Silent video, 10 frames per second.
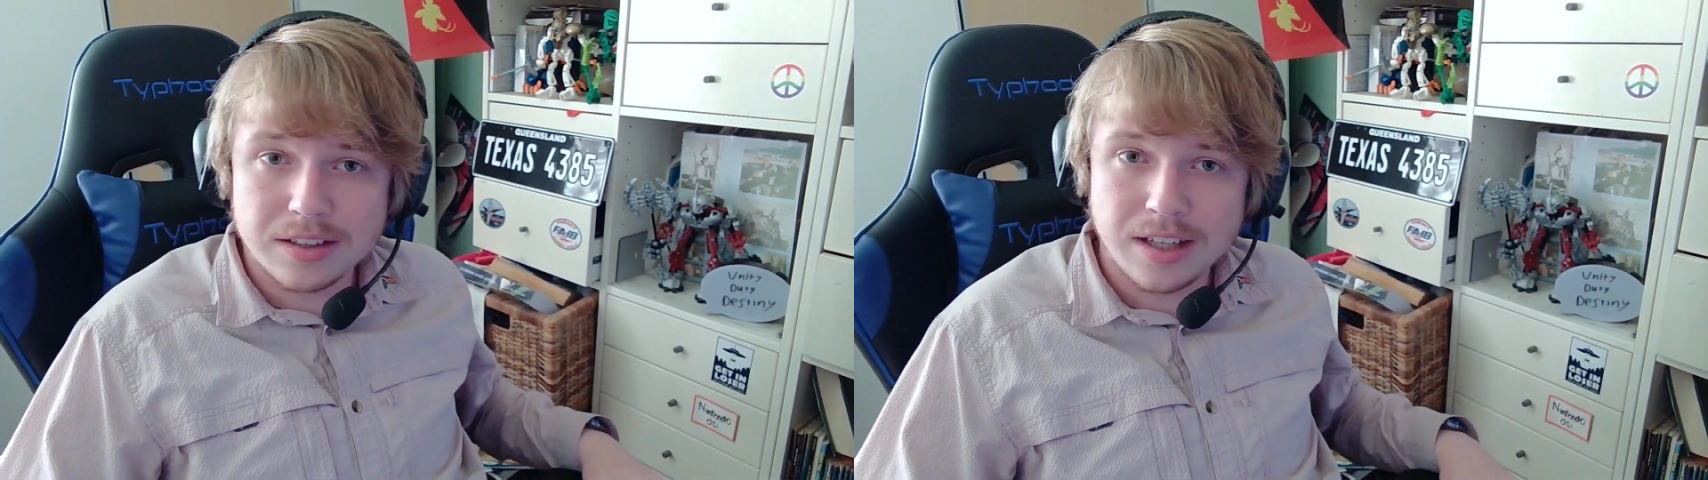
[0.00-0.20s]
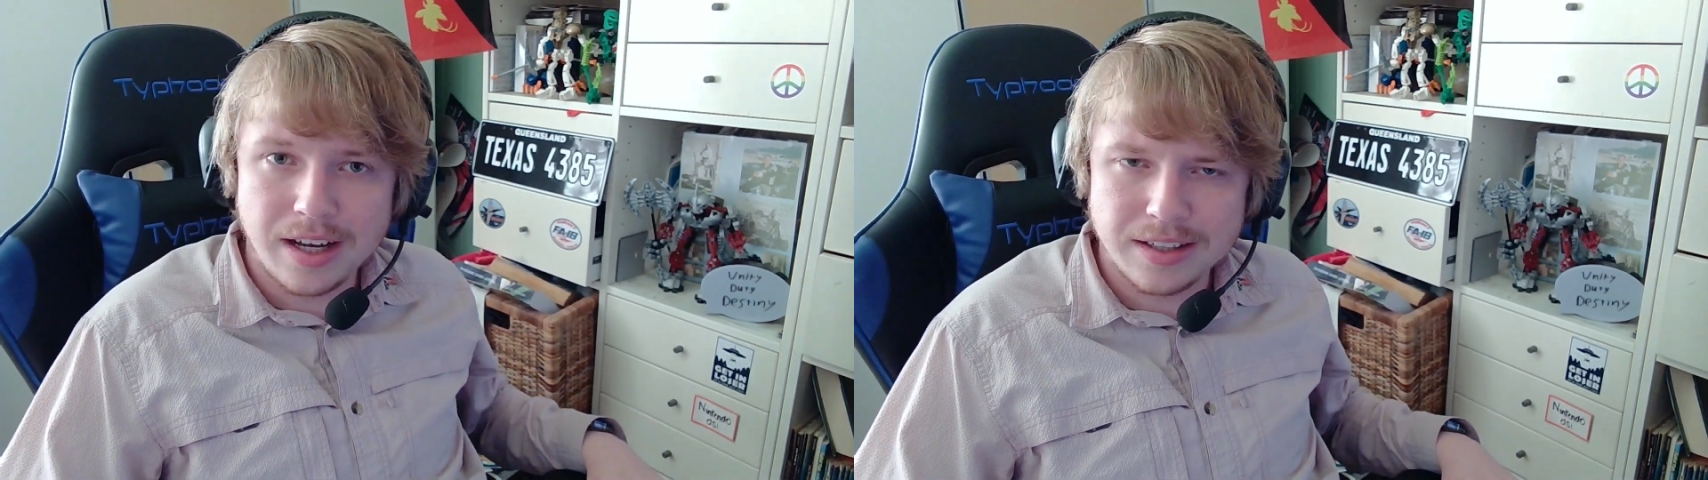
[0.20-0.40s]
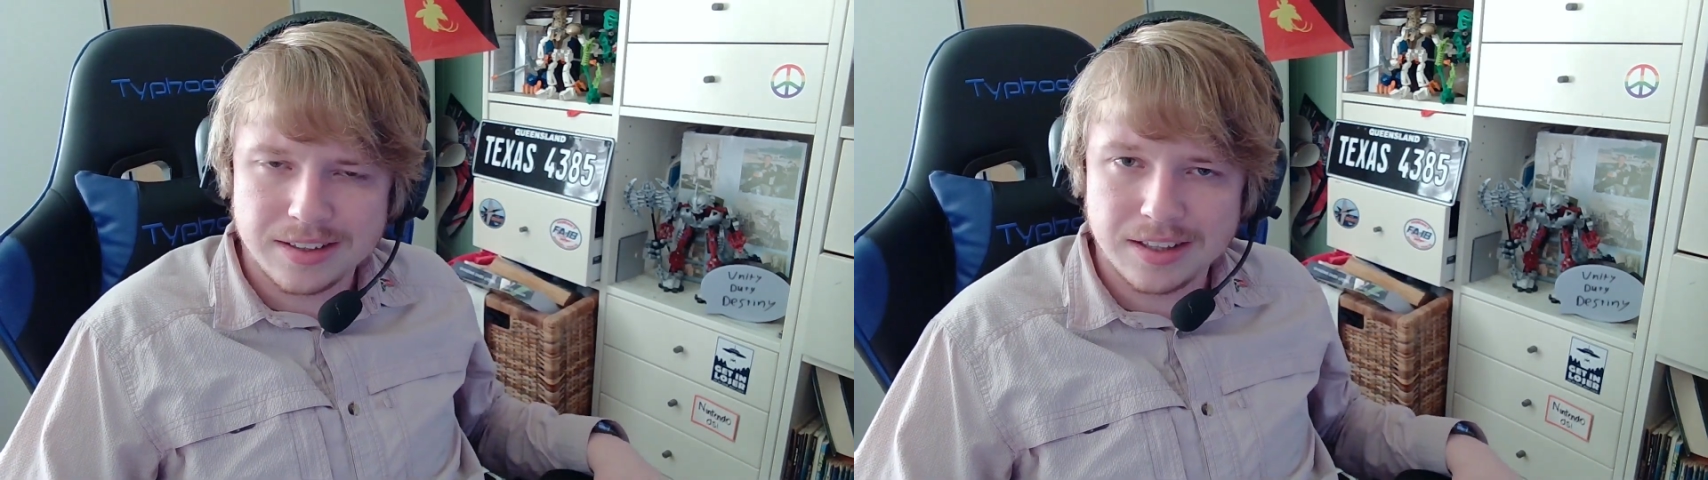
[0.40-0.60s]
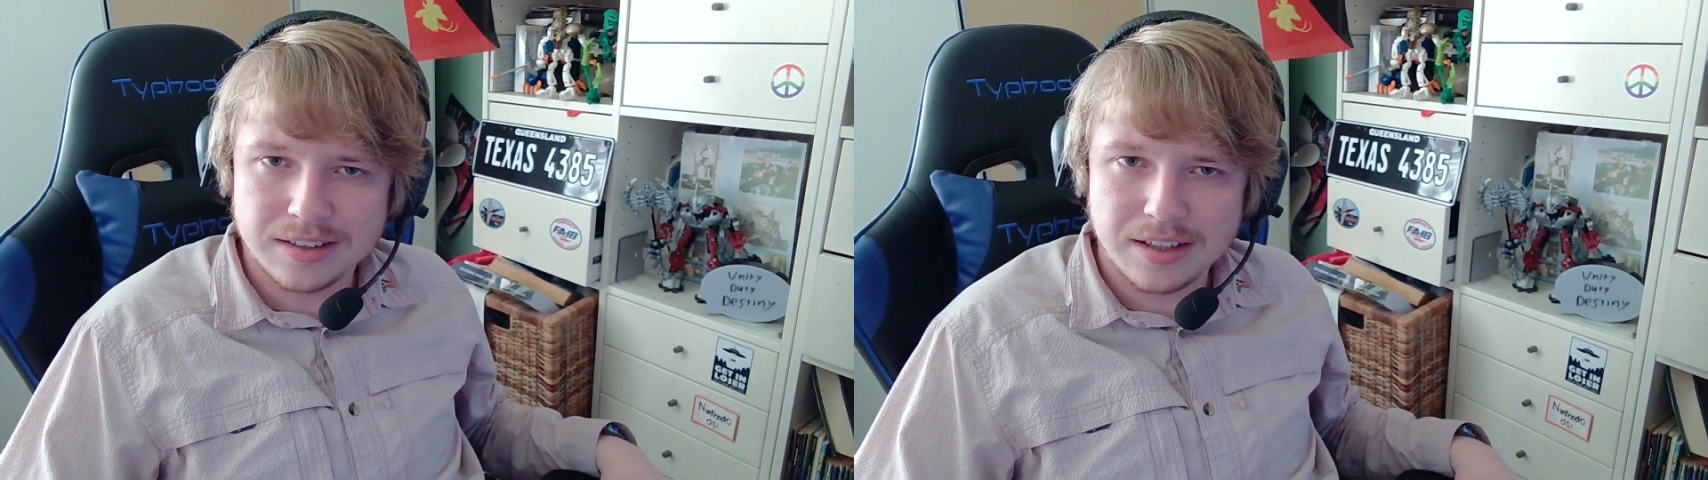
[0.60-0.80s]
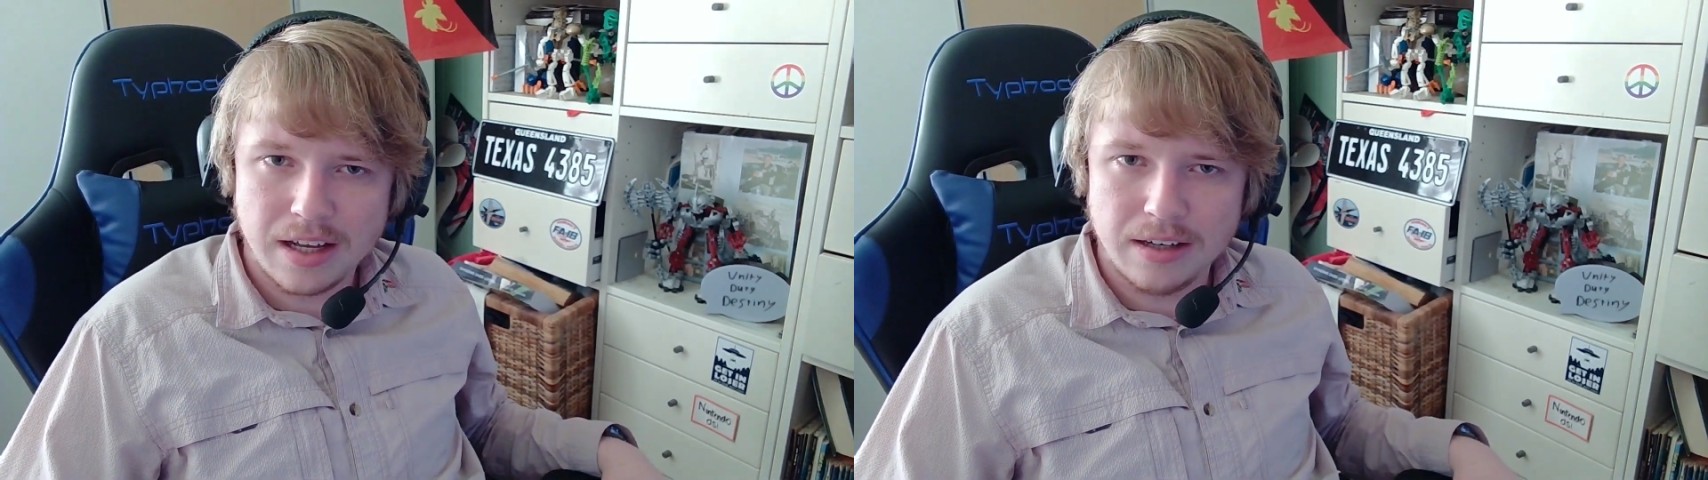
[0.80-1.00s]
changed
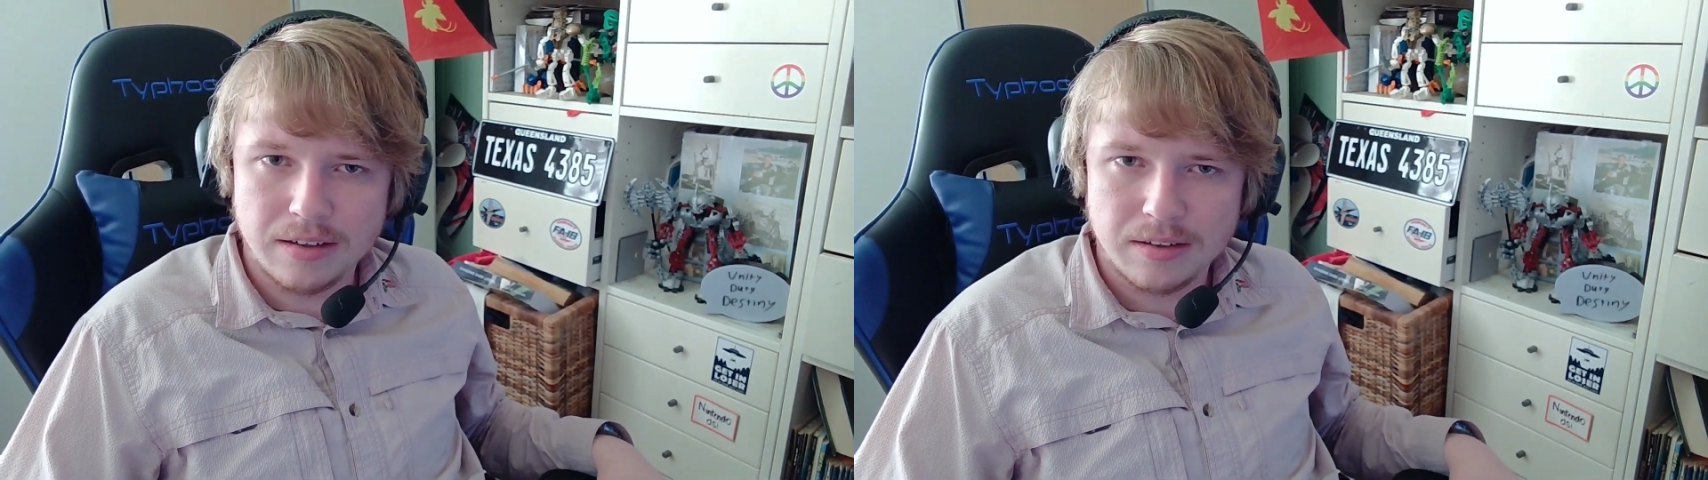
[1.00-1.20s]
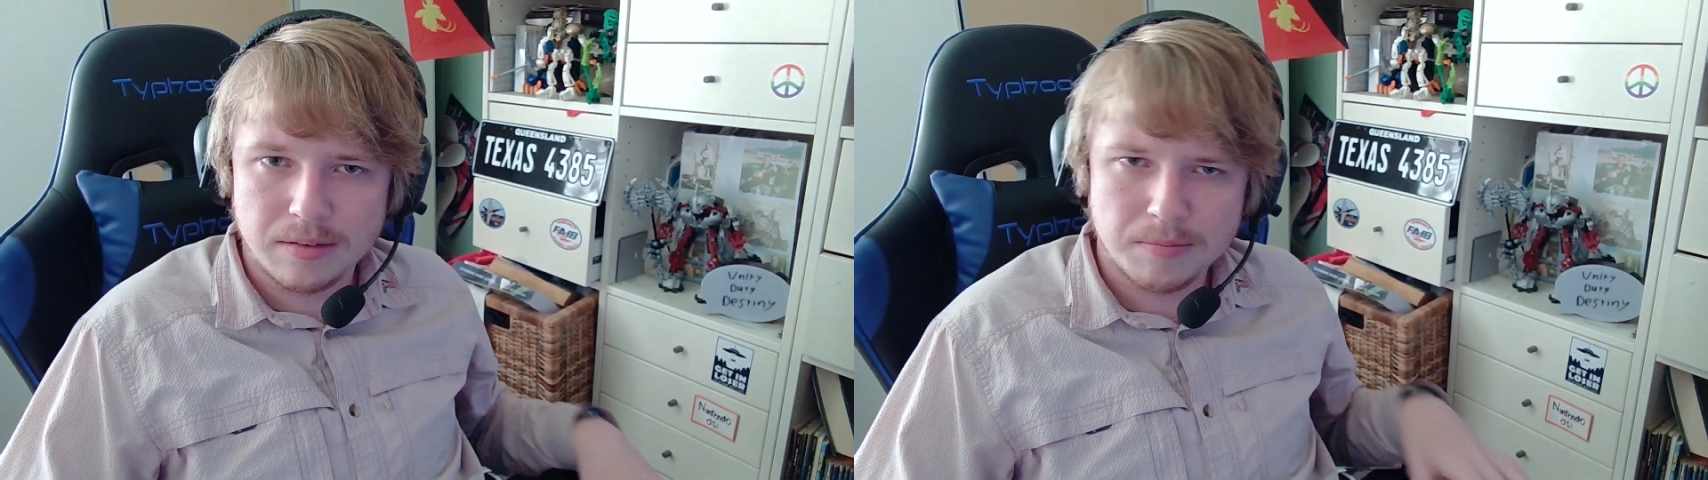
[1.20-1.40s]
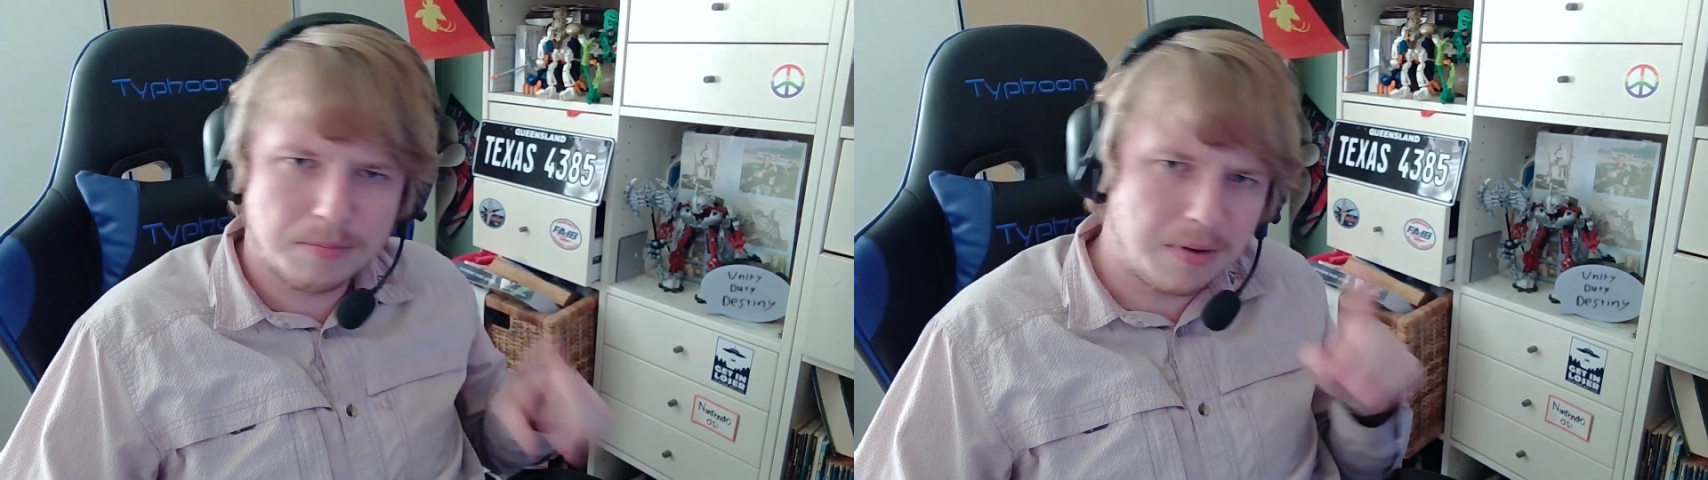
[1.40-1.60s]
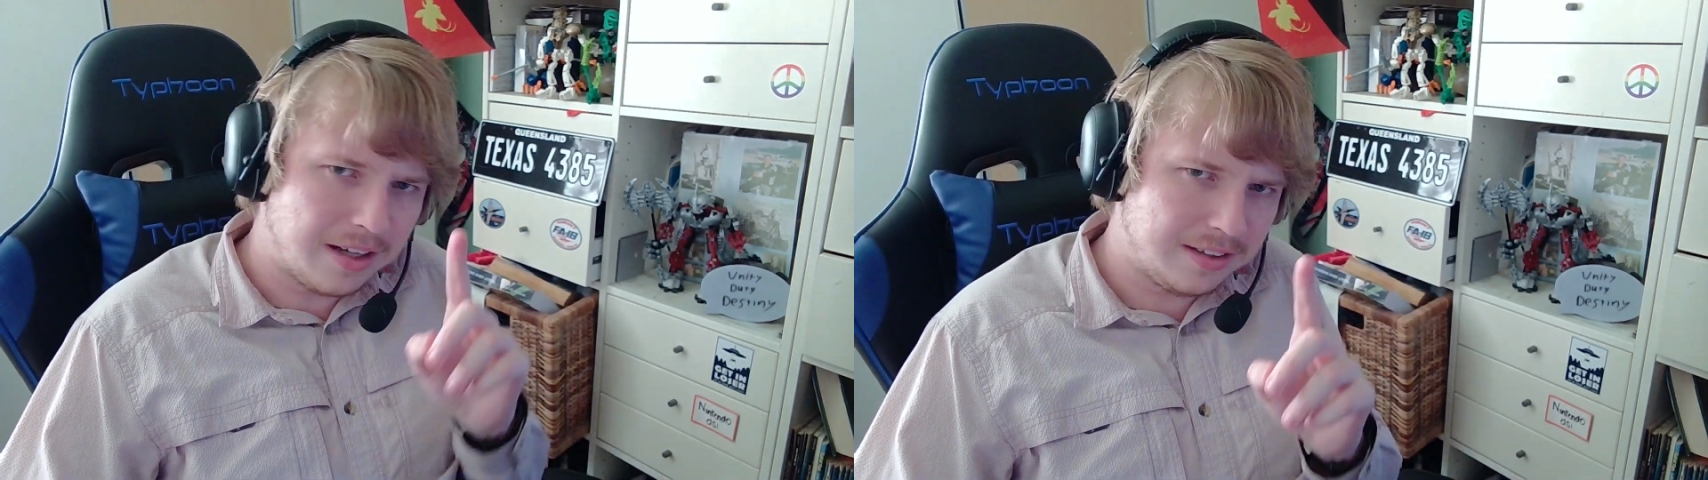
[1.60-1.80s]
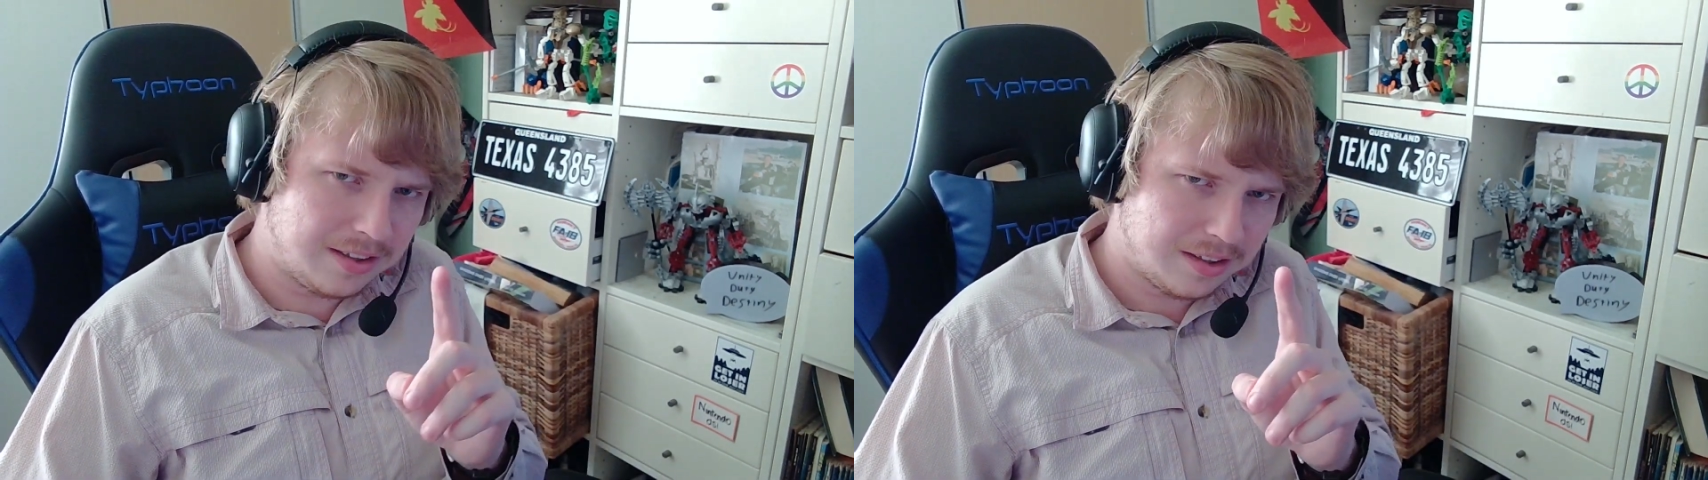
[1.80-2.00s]
since then. But